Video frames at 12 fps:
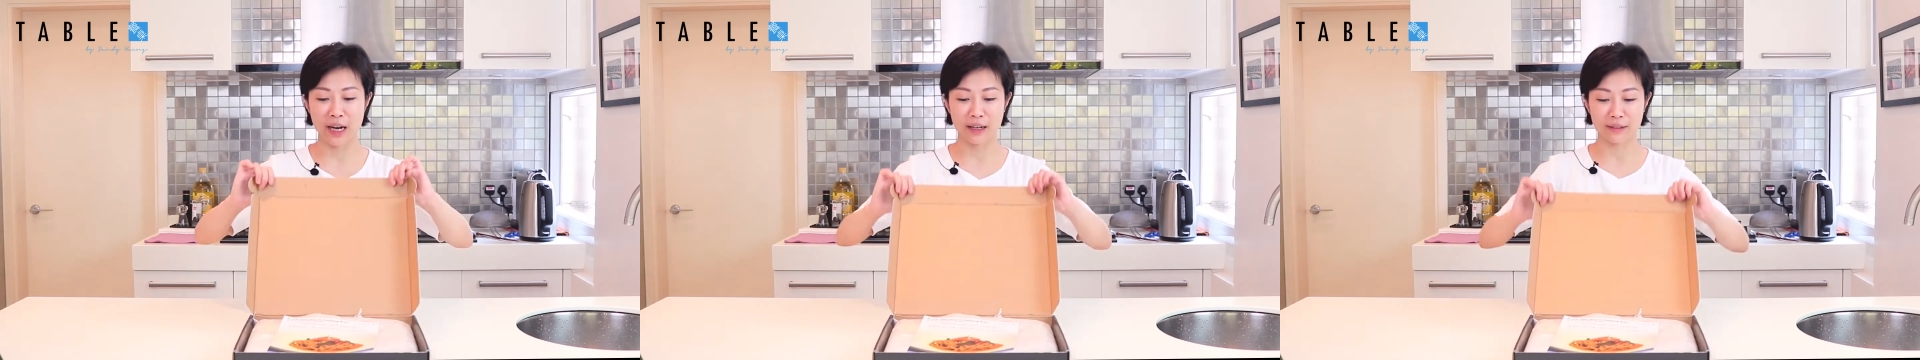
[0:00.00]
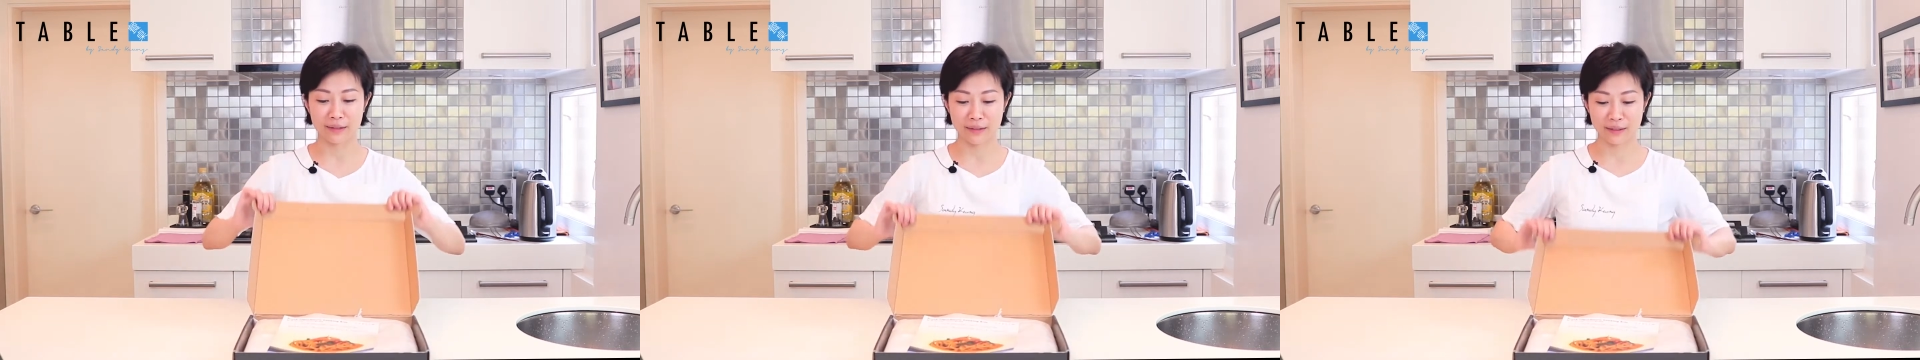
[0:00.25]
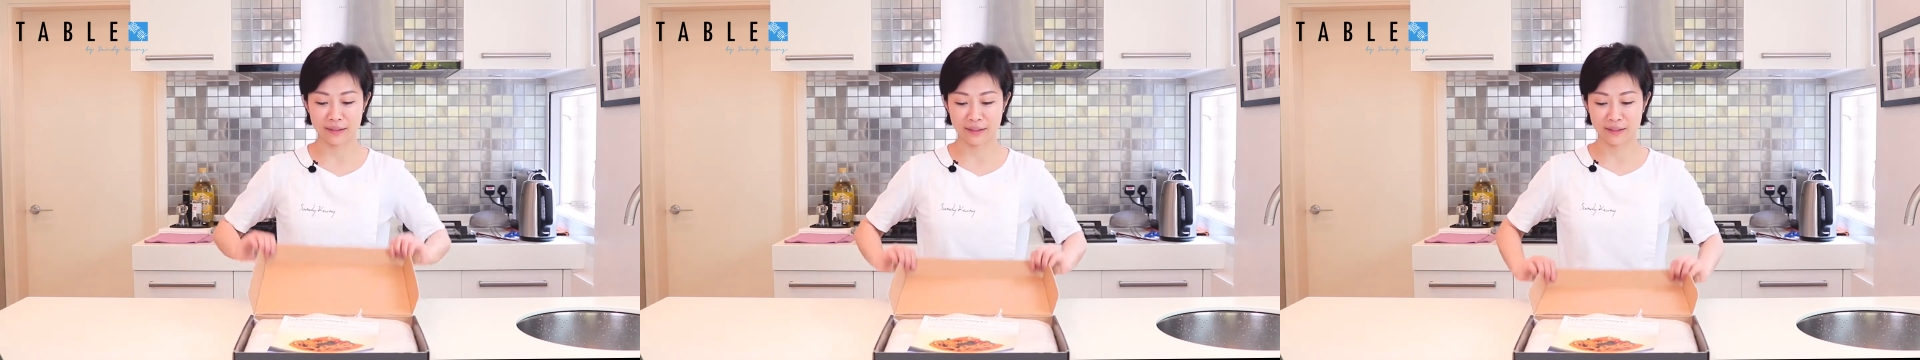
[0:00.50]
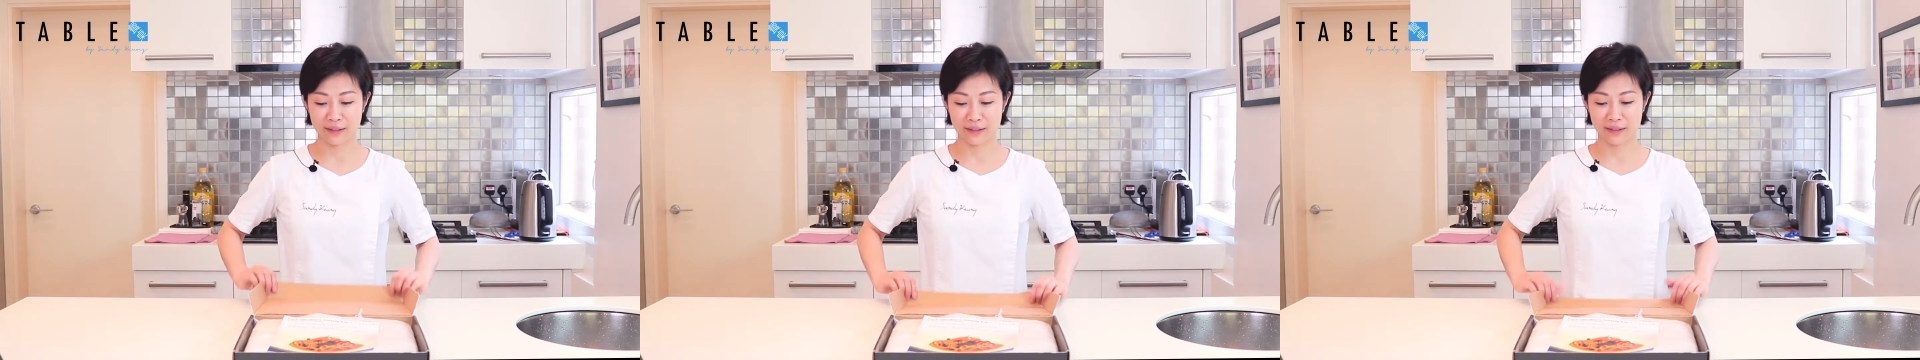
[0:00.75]
it.
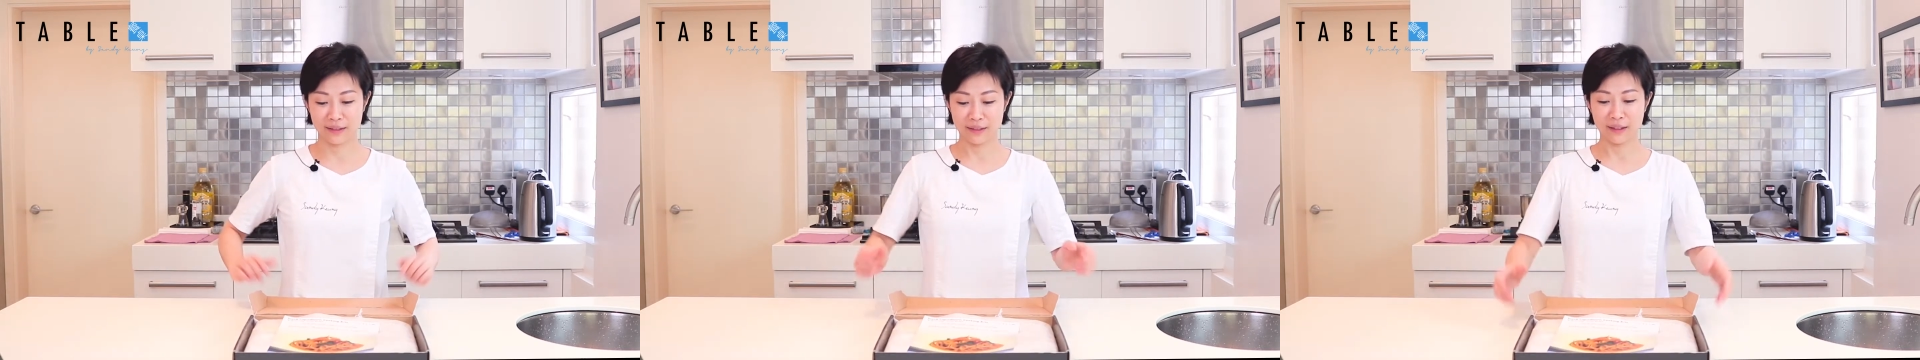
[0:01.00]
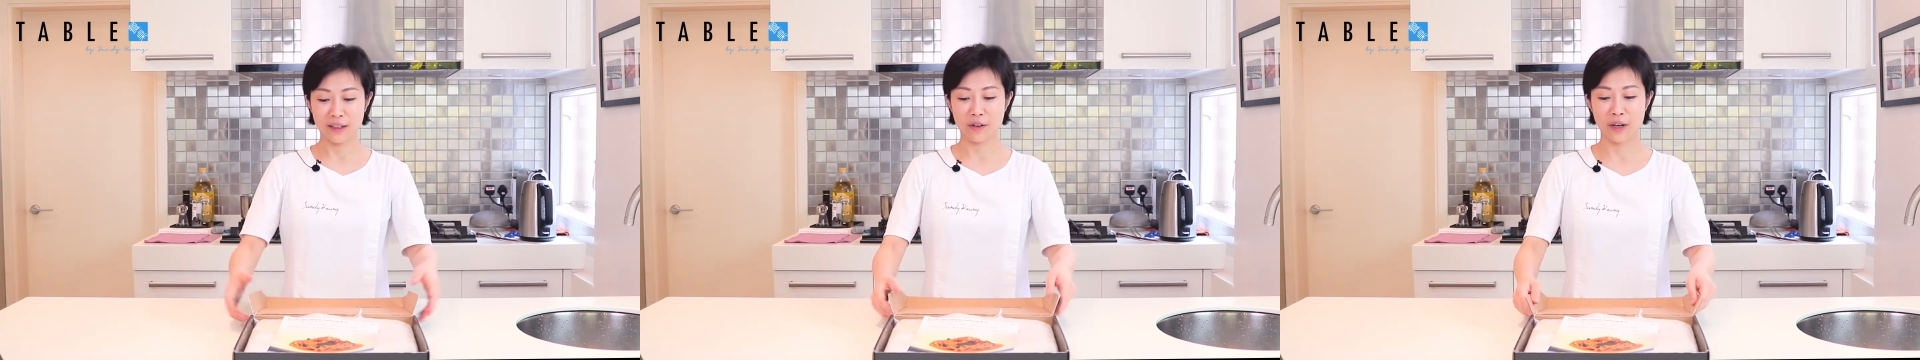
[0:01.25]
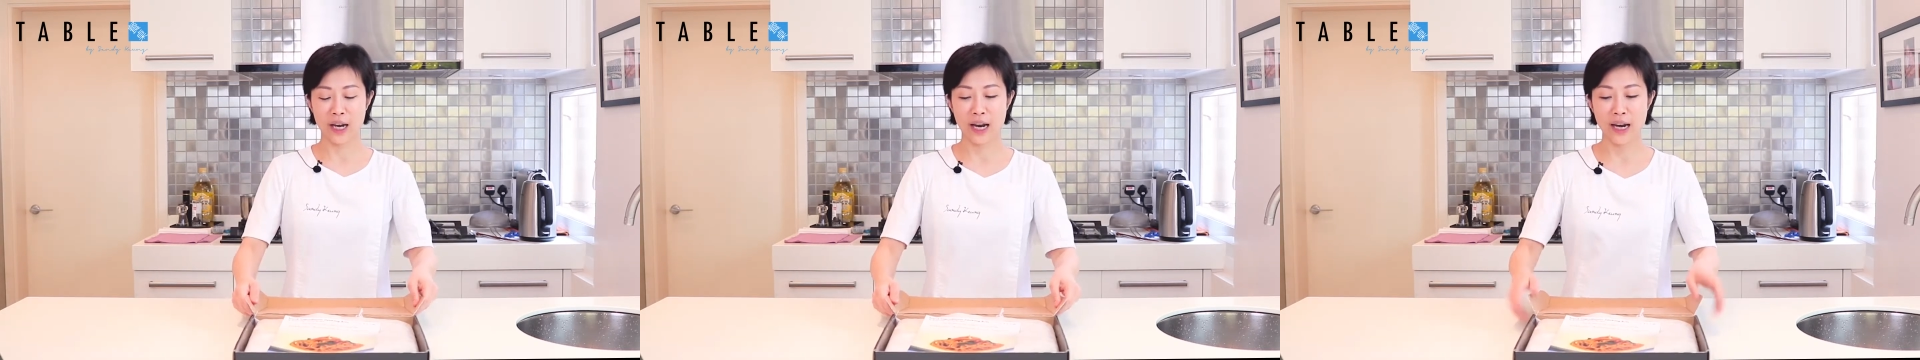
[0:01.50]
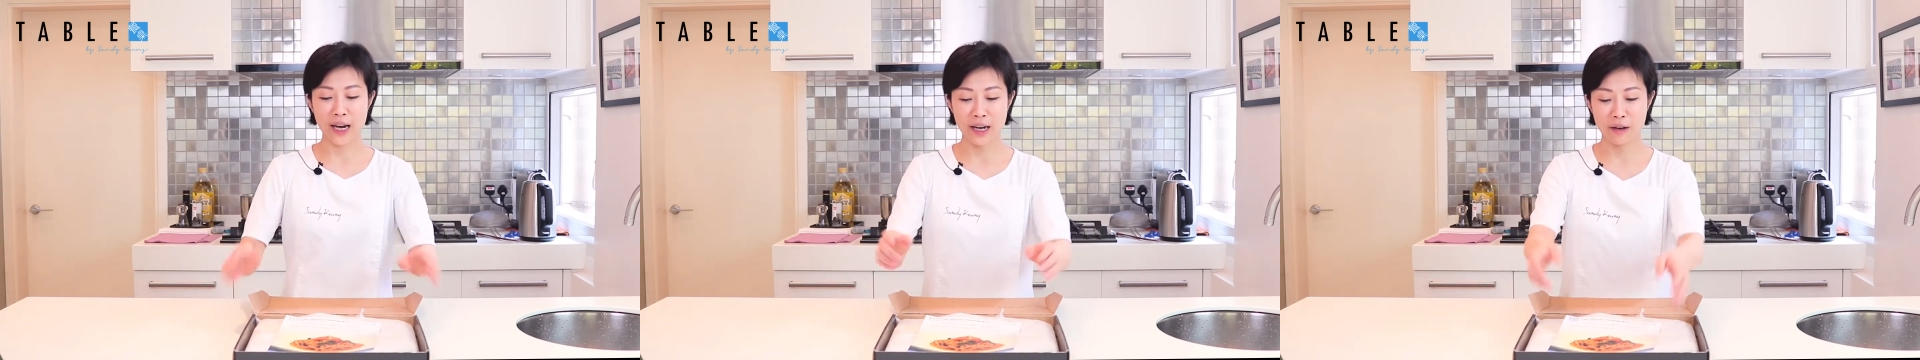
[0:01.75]

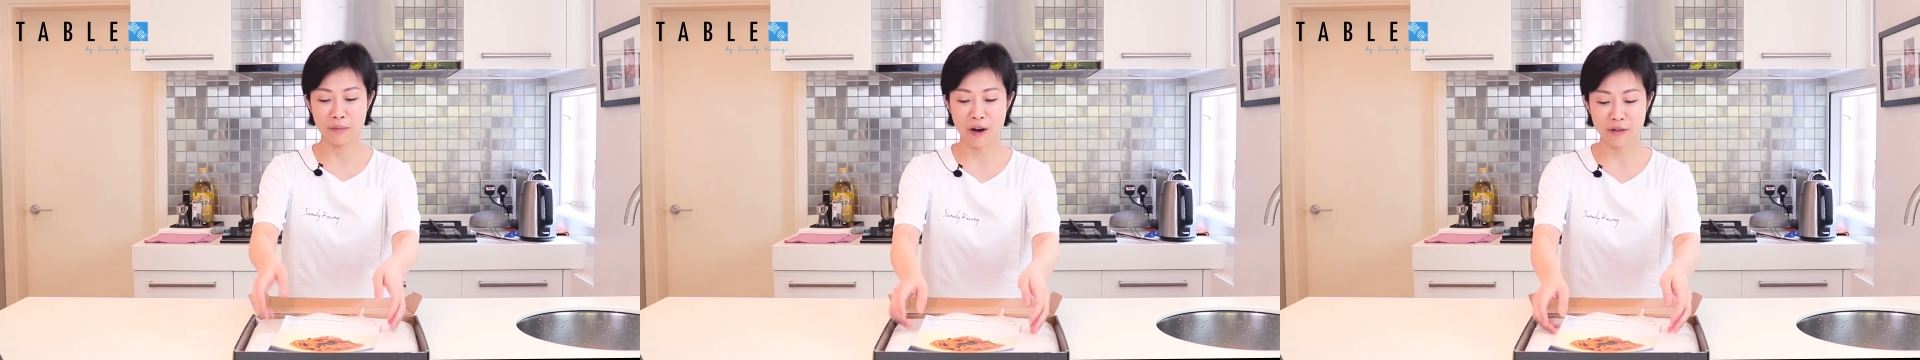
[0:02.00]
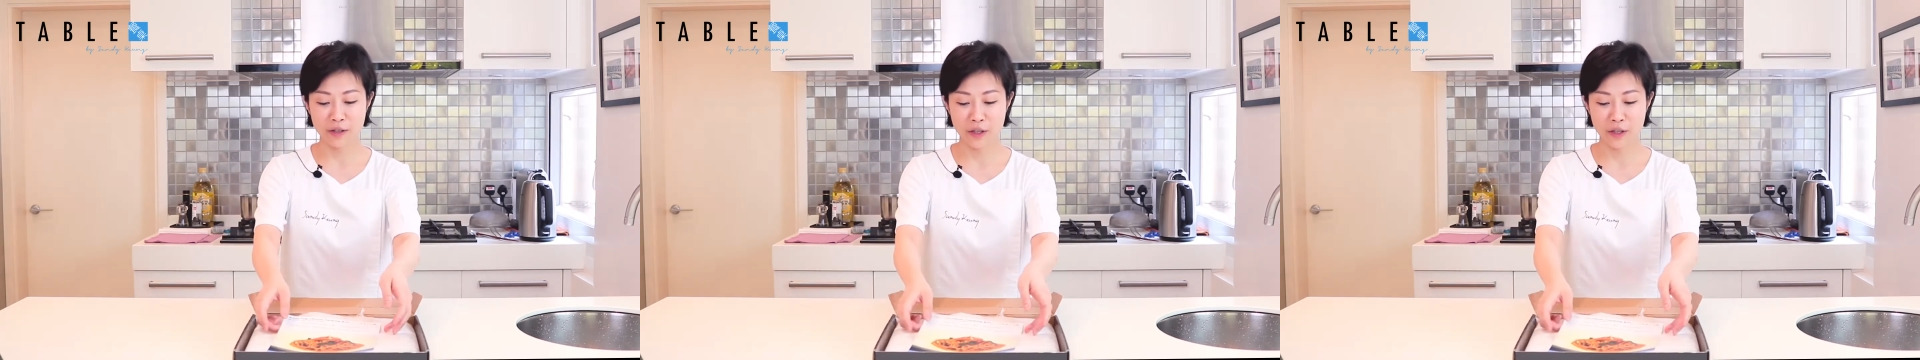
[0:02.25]
Okay, in the box